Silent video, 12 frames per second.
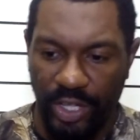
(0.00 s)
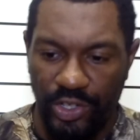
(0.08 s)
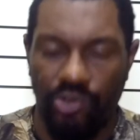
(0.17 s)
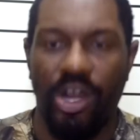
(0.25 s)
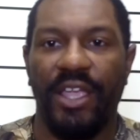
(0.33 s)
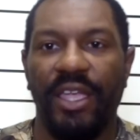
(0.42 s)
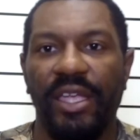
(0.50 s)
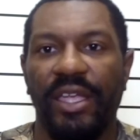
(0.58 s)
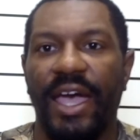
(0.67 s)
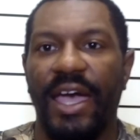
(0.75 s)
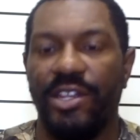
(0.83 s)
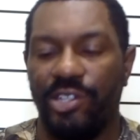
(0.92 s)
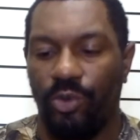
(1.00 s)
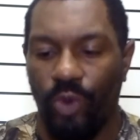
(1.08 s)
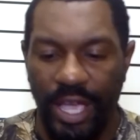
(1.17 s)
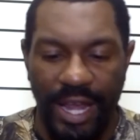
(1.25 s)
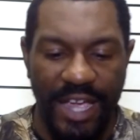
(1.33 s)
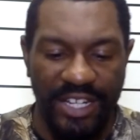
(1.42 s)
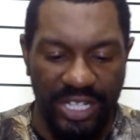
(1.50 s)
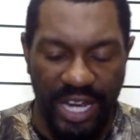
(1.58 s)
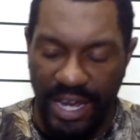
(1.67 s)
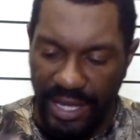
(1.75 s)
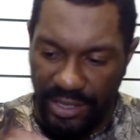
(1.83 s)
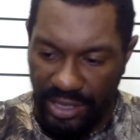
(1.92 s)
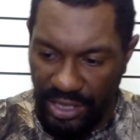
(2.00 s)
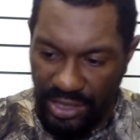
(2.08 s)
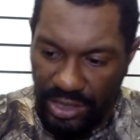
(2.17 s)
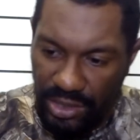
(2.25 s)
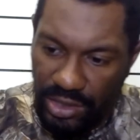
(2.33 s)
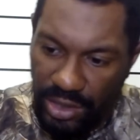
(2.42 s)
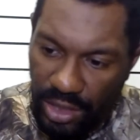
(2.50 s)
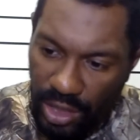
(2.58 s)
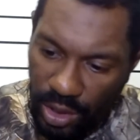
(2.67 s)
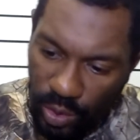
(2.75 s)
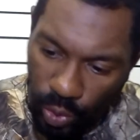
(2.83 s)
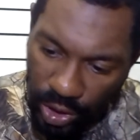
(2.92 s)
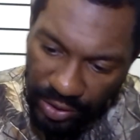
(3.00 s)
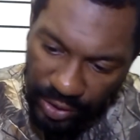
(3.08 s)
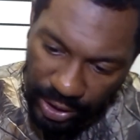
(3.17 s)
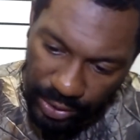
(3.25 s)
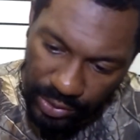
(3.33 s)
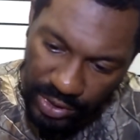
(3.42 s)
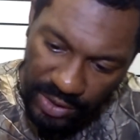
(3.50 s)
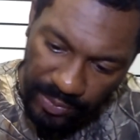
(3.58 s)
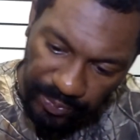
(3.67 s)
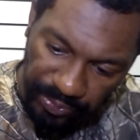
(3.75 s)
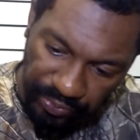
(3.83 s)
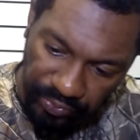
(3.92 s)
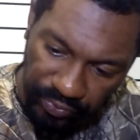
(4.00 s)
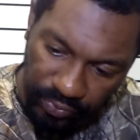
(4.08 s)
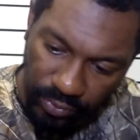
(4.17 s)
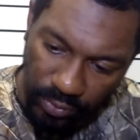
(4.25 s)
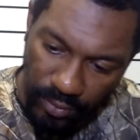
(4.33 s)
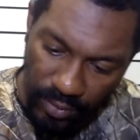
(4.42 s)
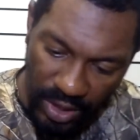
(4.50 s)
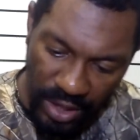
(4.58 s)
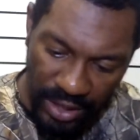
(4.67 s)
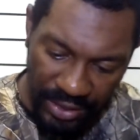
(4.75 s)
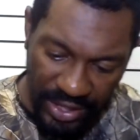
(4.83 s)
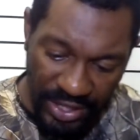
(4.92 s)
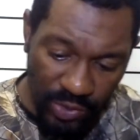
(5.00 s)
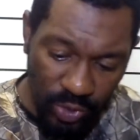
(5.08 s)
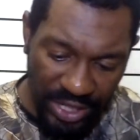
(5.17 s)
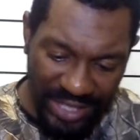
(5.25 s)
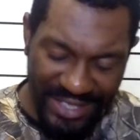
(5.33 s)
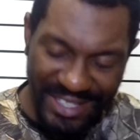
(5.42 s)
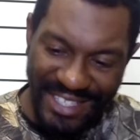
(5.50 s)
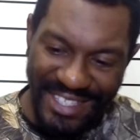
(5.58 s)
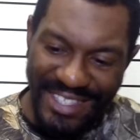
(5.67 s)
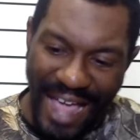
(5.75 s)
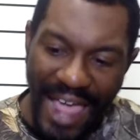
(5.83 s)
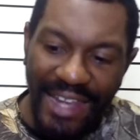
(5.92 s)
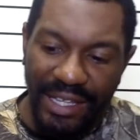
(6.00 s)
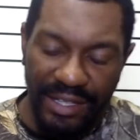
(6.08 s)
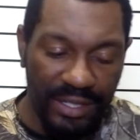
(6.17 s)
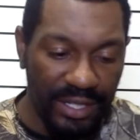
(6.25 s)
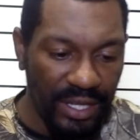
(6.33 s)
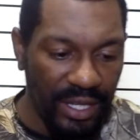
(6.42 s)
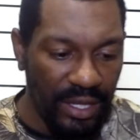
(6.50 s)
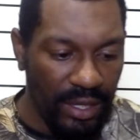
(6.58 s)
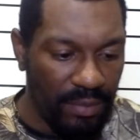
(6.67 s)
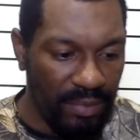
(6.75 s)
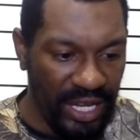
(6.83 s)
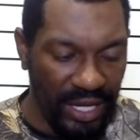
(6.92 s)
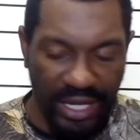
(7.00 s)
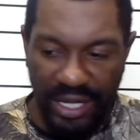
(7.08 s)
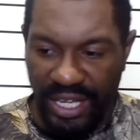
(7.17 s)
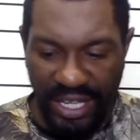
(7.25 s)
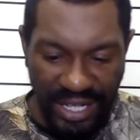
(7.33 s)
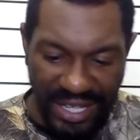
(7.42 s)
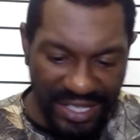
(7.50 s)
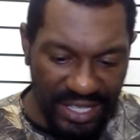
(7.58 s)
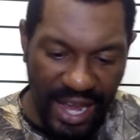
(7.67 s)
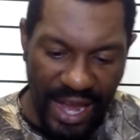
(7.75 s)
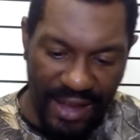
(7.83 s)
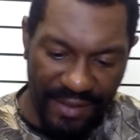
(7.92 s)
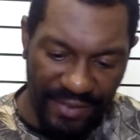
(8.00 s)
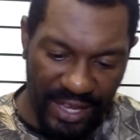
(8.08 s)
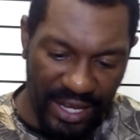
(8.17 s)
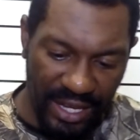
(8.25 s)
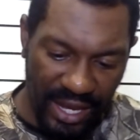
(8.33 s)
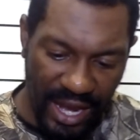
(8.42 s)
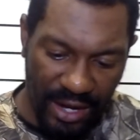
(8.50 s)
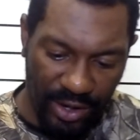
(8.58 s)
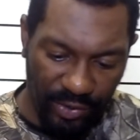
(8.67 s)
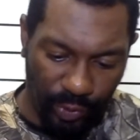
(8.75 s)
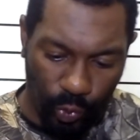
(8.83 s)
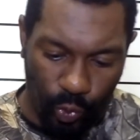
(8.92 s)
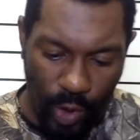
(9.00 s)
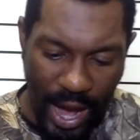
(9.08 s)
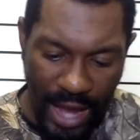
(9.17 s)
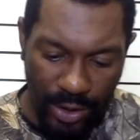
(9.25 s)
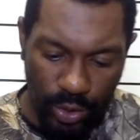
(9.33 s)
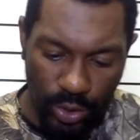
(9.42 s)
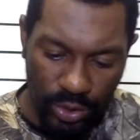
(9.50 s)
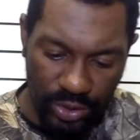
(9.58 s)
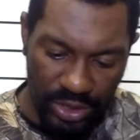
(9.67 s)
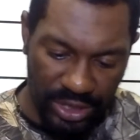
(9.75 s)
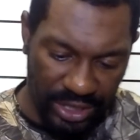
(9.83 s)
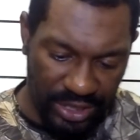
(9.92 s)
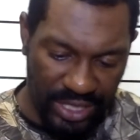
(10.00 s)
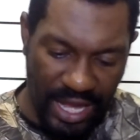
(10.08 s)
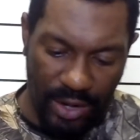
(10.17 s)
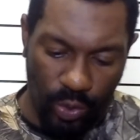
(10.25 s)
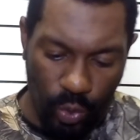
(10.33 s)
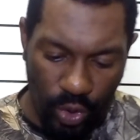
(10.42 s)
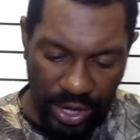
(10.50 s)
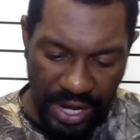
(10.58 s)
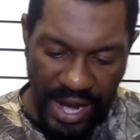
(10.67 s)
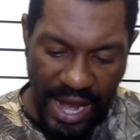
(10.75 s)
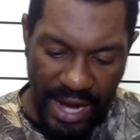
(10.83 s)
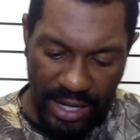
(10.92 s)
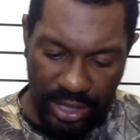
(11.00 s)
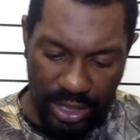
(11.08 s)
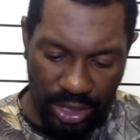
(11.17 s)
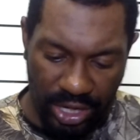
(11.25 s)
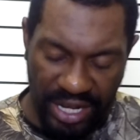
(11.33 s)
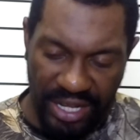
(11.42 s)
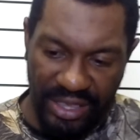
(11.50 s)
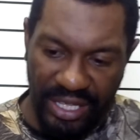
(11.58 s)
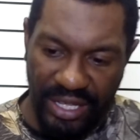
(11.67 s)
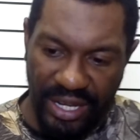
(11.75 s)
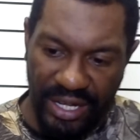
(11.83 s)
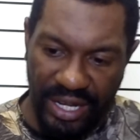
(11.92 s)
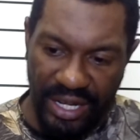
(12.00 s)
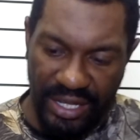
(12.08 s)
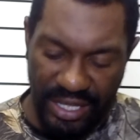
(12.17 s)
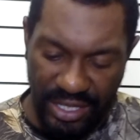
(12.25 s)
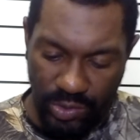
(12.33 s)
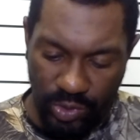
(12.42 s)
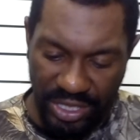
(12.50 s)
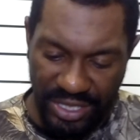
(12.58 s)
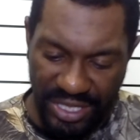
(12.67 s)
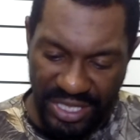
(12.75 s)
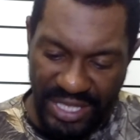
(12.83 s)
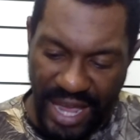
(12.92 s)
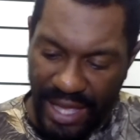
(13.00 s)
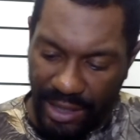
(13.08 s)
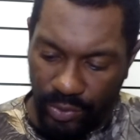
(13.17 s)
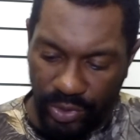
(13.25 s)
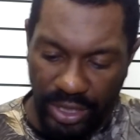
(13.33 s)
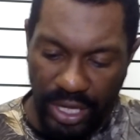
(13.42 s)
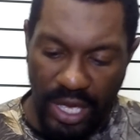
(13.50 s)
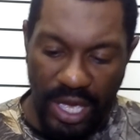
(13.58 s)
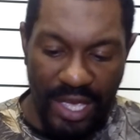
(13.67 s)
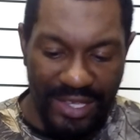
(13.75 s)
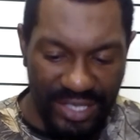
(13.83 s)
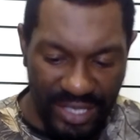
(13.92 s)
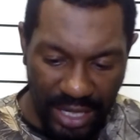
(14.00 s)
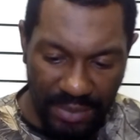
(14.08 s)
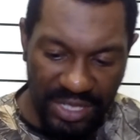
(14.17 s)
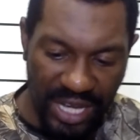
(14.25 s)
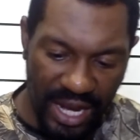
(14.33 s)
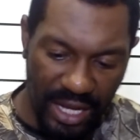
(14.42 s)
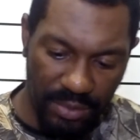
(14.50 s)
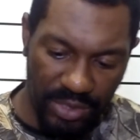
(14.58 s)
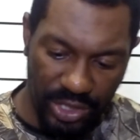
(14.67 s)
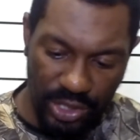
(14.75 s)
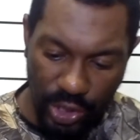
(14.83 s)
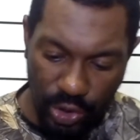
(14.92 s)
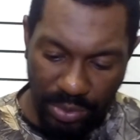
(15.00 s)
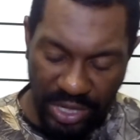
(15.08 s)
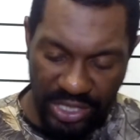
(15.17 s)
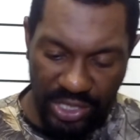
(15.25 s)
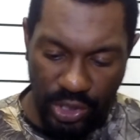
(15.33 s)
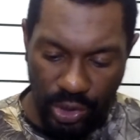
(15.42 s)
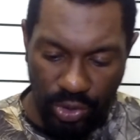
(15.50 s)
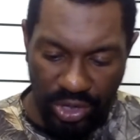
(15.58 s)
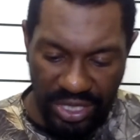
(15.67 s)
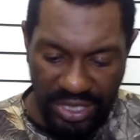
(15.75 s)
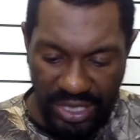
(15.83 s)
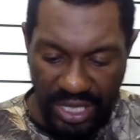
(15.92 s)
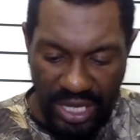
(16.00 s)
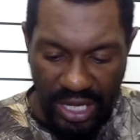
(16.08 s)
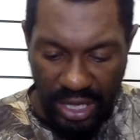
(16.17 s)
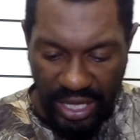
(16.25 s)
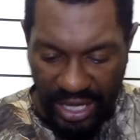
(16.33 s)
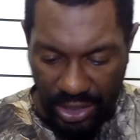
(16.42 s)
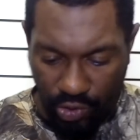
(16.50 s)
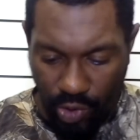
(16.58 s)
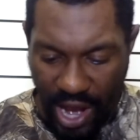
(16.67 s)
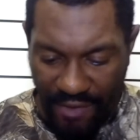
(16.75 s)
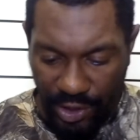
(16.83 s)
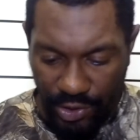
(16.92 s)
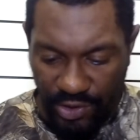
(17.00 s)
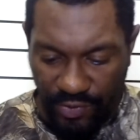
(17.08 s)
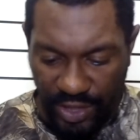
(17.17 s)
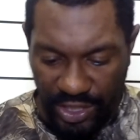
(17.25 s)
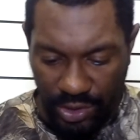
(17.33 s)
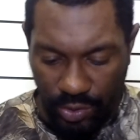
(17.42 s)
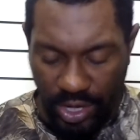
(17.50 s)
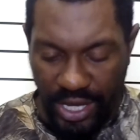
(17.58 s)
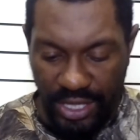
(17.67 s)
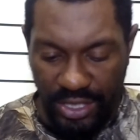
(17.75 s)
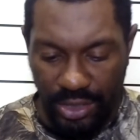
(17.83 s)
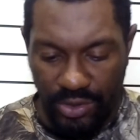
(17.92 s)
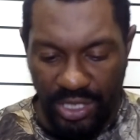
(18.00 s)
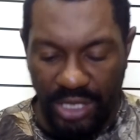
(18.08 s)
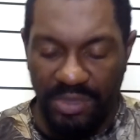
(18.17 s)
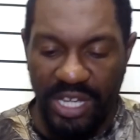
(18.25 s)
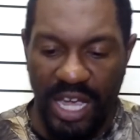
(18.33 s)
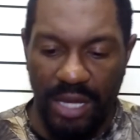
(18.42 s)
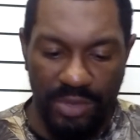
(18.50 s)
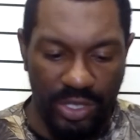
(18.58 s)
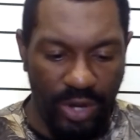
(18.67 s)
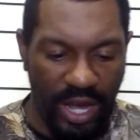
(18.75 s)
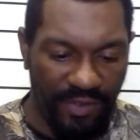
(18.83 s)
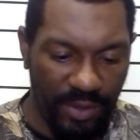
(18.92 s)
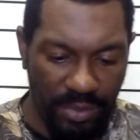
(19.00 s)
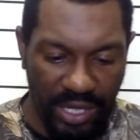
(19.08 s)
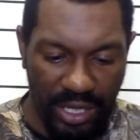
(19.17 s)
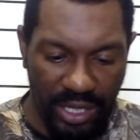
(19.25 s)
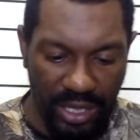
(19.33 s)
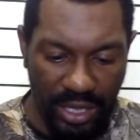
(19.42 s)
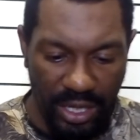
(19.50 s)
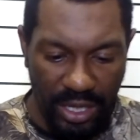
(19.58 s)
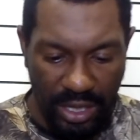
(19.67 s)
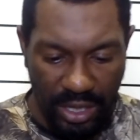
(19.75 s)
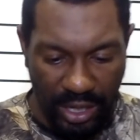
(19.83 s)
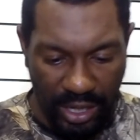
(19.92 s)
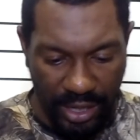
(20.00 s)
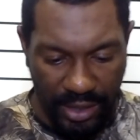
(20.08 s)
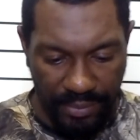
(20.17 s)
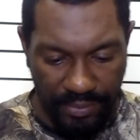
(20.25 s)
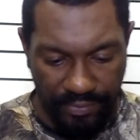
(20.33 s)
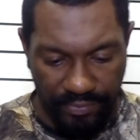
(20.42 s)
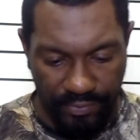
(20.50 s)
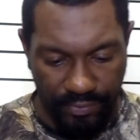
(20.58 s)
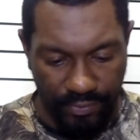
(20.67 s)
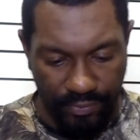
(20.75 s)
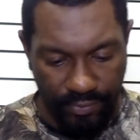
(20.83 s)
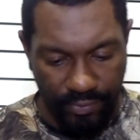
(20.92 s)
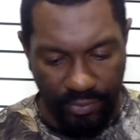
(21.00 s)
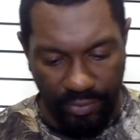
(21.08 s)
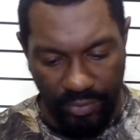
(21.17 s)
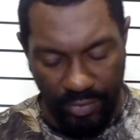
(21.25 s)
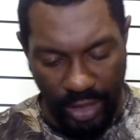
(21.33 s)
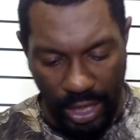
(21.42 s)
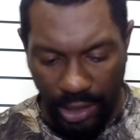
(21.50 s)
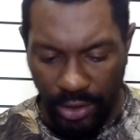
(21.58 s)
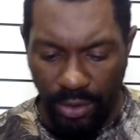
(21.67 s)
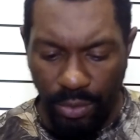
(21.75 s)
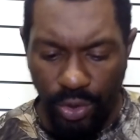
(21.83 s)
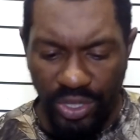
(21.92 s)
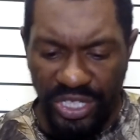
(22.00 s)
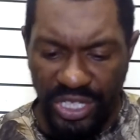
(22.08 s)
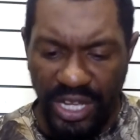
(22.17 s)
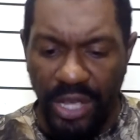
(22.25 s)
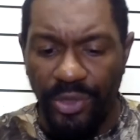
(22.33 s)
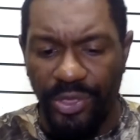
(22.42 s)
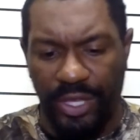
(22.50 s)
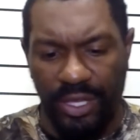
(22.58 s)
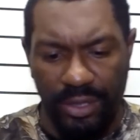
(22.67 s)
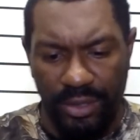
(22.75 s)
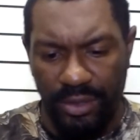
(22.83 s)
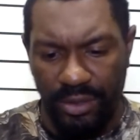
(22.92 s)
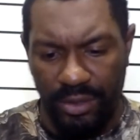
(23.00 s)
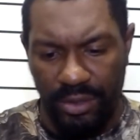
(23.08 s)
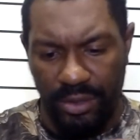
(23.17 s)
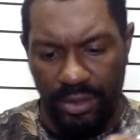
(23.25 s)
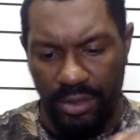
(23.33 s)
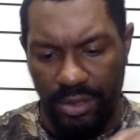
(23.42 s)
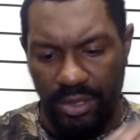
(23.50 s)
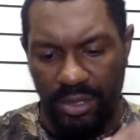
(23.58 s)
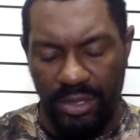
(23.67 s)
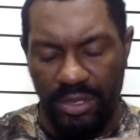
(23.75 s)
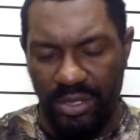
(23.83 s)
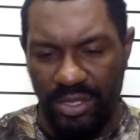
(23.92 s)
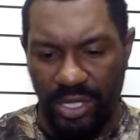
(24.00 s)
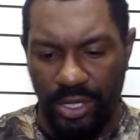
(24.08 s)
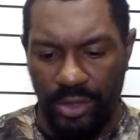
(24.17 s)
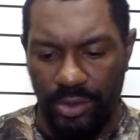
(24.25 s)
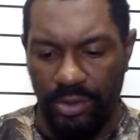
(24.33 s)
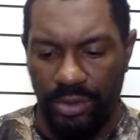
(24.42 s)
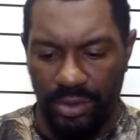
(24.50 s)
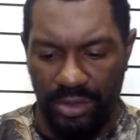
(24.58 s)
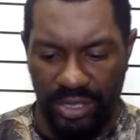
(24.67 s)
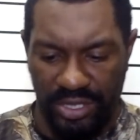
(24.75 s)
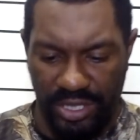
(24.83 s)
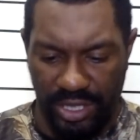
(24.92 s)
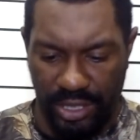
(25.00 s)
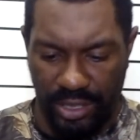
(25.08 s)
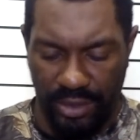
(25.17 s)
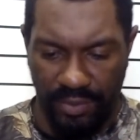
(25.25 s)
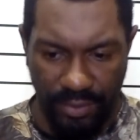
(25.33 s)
Strike King guys, your red eye shads. This is one of those. This one is a silent, meaning it doesn't have any kind of rattles. It's not a one knocker or anything like that. This one is a silent one. Sometimes too much noise can drive those fish away. So sometimes you have to be a little more stealthy. So let's see here.